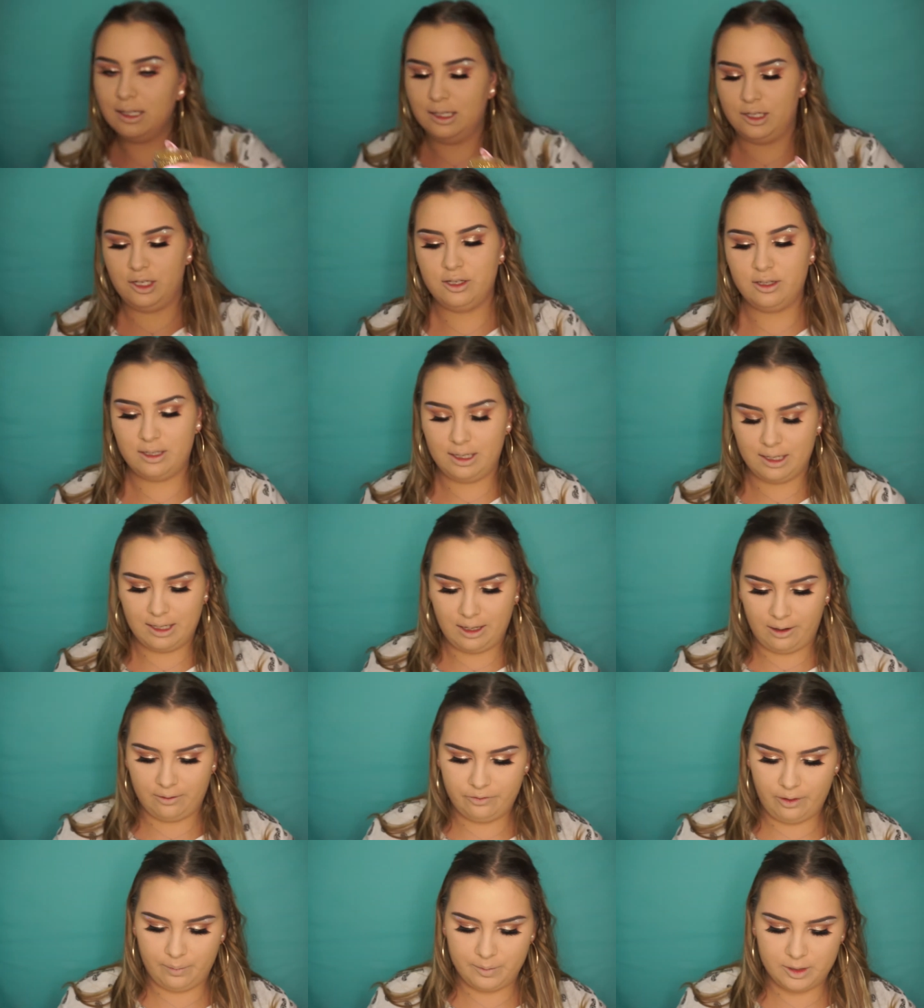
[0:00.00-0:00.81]
This is
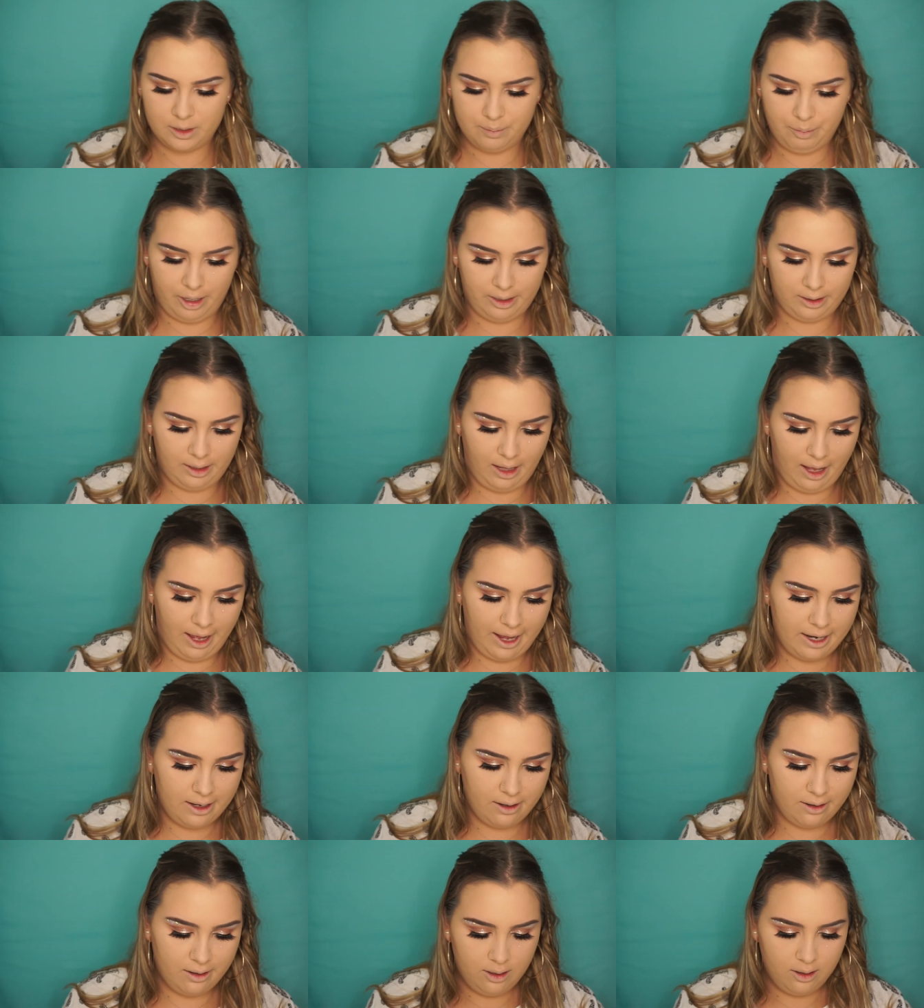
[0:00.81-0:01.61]
again from
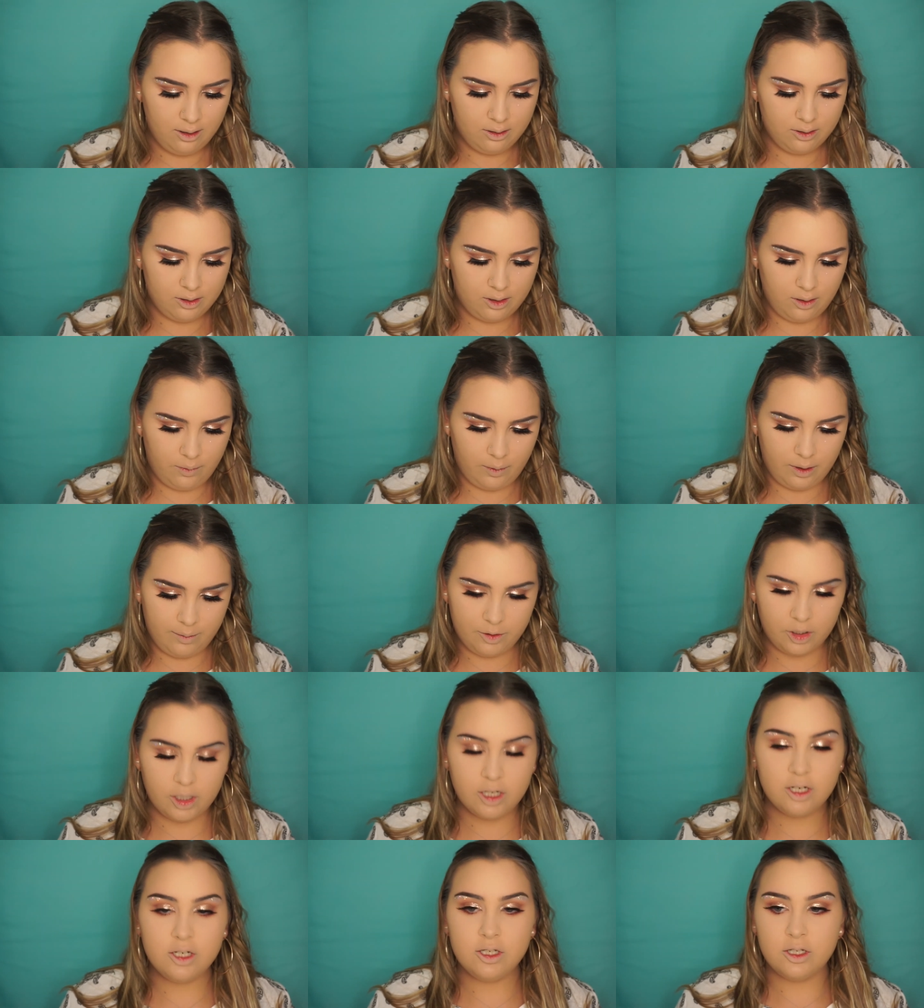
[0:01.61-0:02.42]
Spotlight. So what I'm
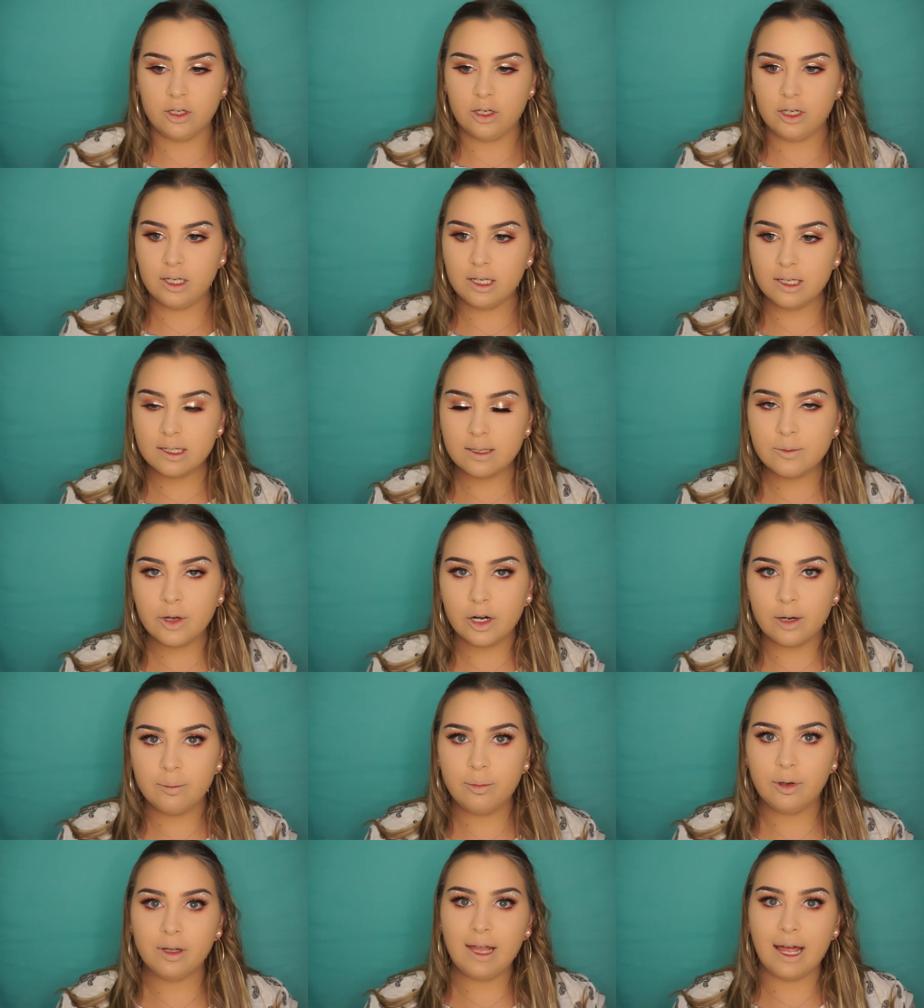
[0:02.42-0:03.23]
going to do is I'm
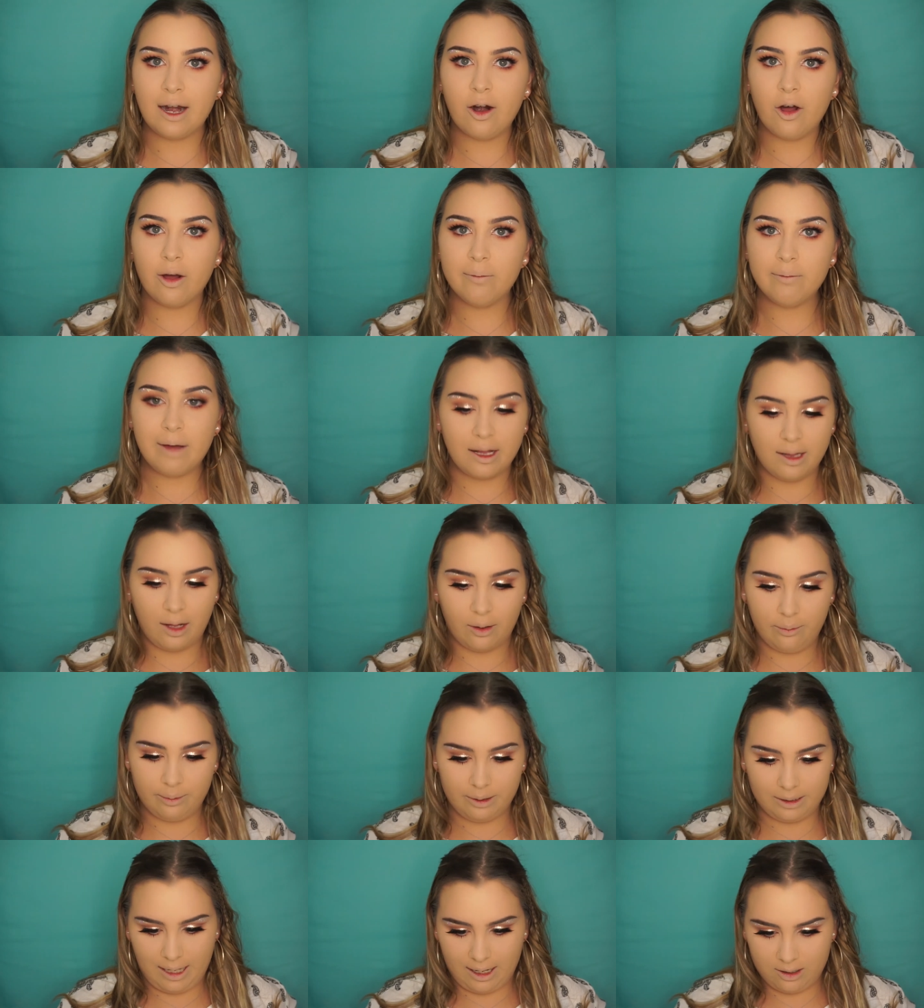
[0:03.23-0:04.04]
going to put that on my
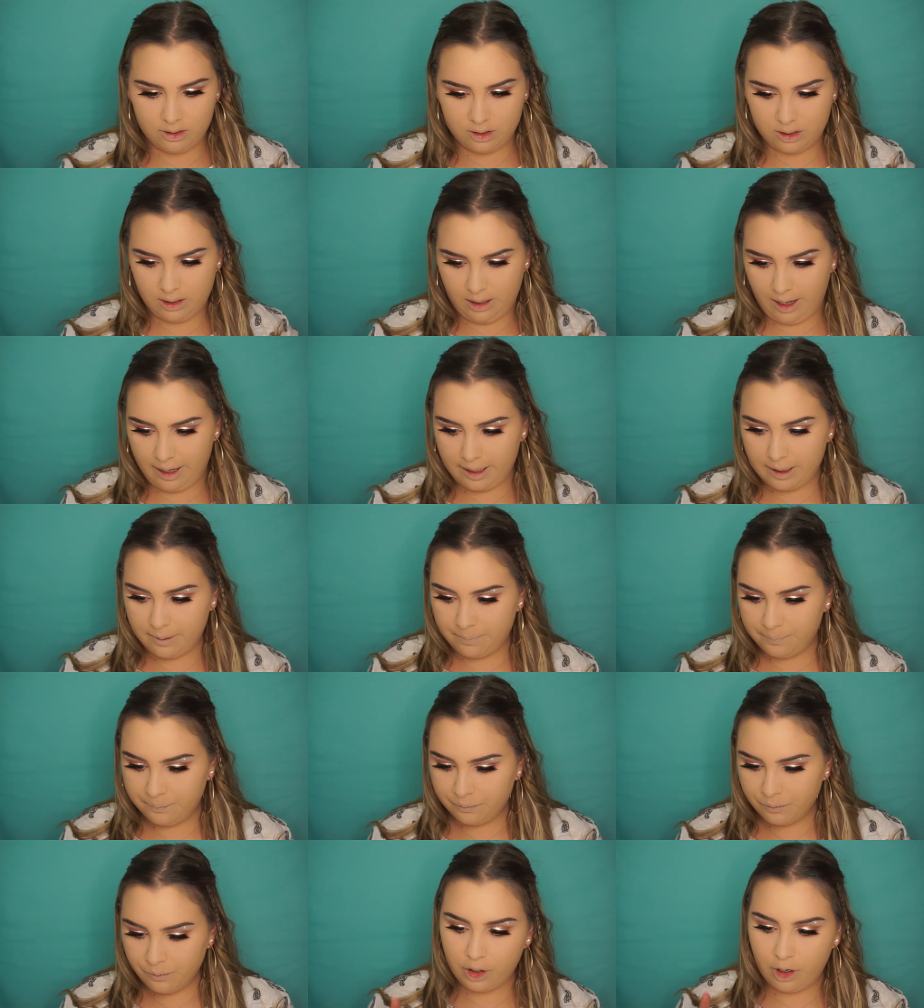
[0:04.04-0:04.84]
lower lash line.